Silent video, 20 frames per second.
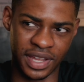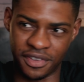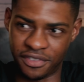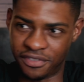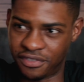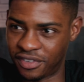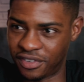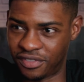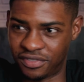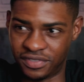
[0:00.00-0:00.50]
a
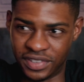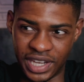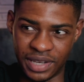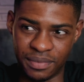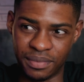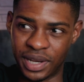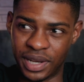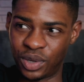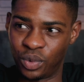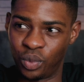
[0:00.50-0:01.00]

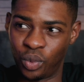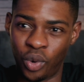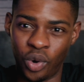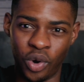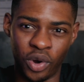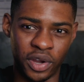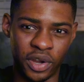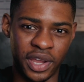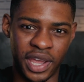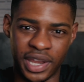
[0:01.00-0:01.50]
15-minute
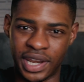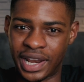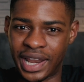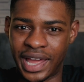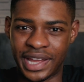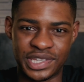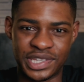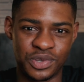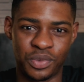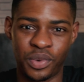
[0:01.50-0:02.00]
walk and I
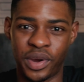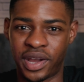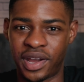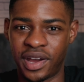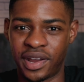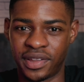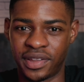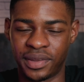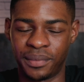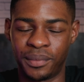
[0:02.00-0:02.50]
like to work
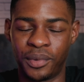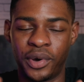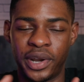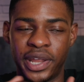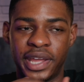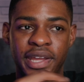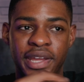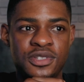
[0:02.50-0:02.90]
out in the morning.